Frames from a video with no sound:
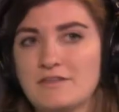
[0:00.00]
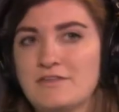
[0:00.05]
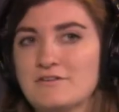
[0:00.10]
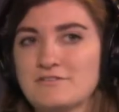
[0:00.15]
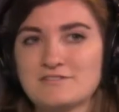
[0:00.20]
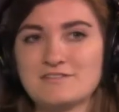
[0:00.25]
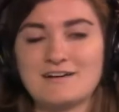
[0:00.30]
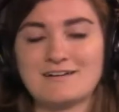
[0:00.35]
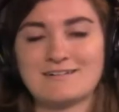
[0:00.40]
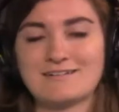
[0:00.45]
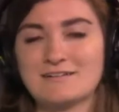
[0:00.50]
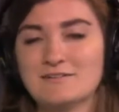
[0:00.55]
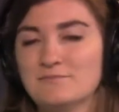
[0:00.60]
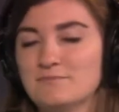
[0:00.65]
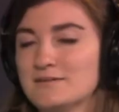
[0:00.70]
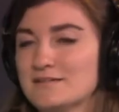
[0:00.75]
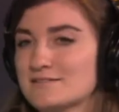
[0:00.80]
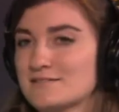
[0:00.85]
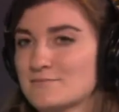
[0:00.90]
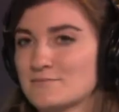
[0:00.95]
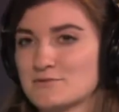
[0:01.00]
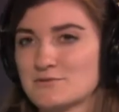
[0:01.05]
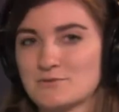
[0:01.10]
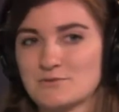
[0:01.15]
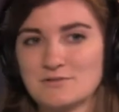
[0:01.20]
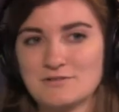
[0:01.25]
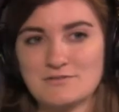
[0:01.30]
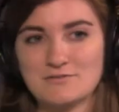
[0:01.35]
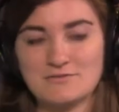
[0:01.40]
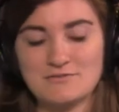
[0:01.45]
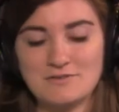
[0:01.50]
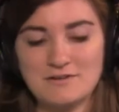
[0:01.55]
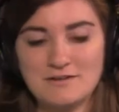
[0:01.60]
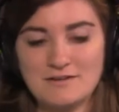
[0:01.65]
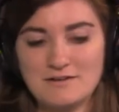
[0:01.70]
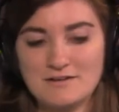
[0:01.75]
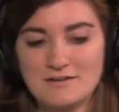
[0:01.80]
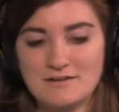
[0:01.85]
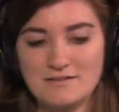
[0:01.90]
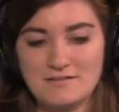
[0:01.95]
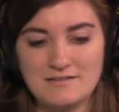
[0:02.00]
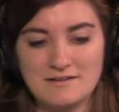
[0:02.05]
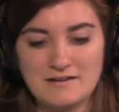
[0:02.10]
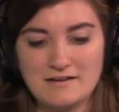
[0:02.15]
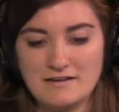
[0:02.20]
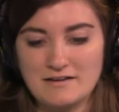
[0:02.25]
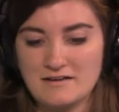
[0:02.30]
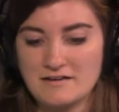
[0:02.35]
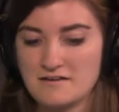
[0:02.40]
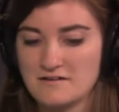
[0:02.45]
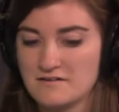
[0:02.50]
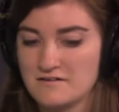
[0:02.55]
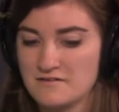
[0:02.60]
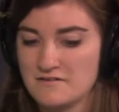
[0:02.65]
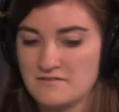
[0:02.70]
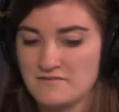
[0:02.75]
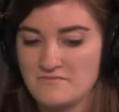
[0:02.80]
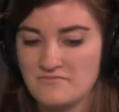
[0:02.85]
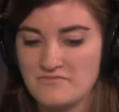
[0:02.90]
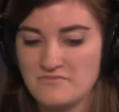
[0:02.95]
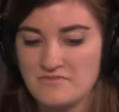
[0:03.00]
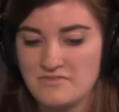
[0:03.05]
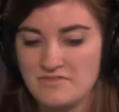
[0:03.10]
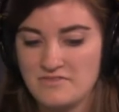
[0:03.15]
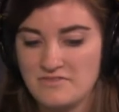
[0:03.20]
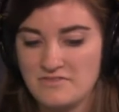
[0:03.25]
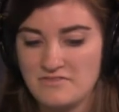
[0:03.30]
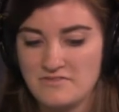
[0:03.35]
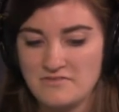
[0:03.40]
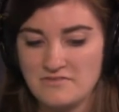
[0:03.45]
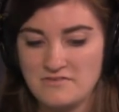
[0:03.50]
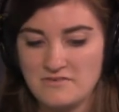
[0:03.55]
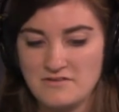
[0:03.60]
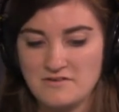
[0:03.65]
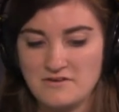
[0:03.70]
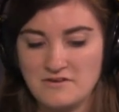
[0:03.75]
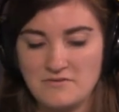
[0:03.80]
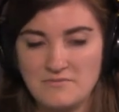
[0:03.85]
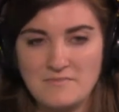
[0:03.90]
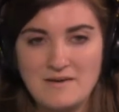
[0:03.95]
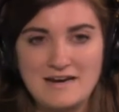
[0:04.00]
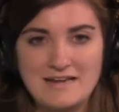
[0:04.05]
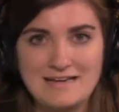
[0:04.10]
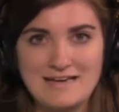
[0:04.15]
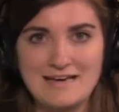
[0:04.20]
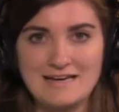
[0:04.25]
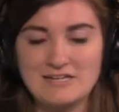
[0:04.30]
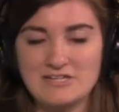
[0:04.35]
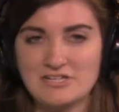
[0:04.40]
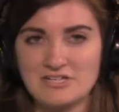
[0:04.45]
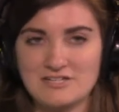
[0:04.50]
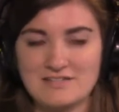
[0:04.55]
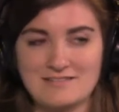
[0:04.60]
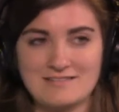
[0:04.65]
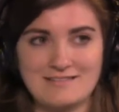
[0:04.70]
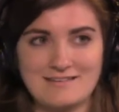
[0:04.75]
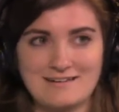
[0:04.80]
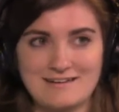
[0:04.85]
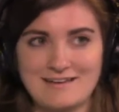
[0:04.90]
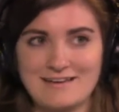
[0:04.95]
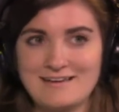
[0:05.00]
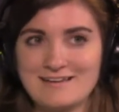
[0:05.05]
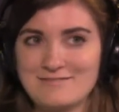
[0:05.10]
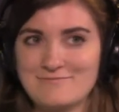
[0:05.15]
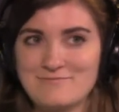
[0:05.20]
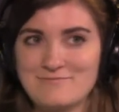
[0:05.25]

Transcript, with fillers: there's not going to be some sort of like you know medication that can